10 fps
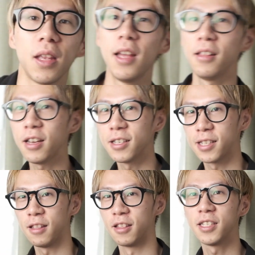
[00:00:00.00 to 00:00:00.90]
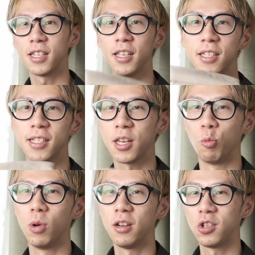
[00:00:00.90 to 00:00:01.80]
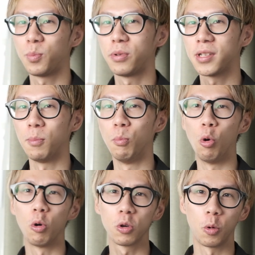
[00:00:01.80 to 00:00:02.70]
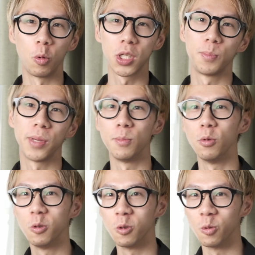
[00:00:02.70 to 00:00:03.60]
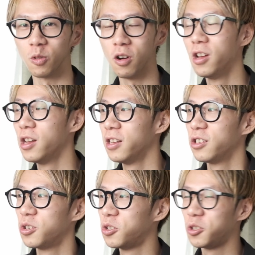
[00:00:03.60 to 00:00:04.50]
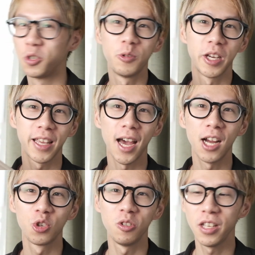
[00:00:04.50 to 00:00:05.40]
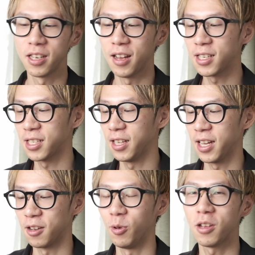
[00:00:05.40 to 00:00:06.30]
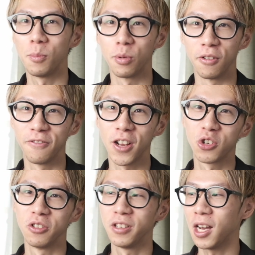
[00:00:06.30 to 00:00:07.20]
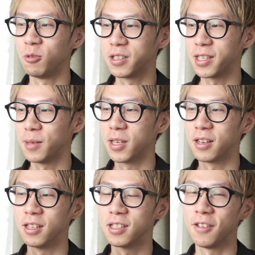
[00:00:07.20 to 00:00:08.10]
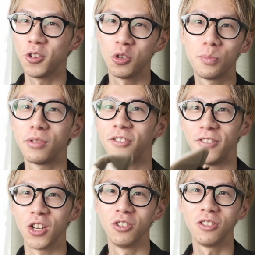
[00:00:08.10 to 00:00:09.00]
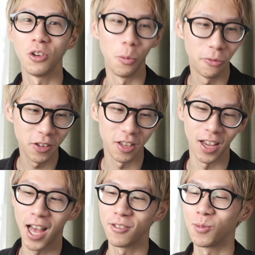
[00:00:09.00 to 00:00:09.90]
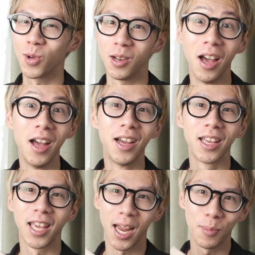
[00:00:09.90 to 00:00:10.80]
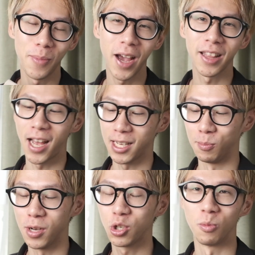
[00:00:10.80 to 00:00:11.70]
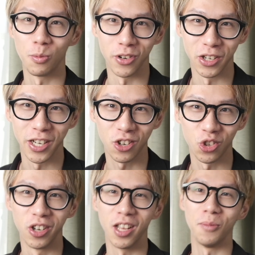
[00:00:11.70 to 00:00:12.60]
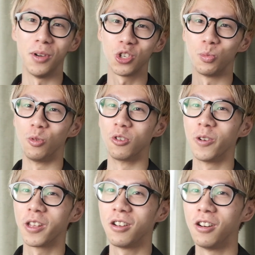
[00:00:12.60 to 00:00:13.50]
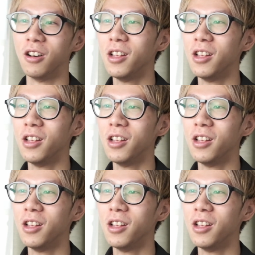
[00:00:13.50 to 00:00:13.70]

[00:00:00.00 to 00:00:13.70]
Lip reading: And like I said, this is like 100% more towards people who shoot casually, not like what I call professionally, I would say, because if you shoot professionally, hopefully you have some kind of camera bag that has much more protection and much more what I call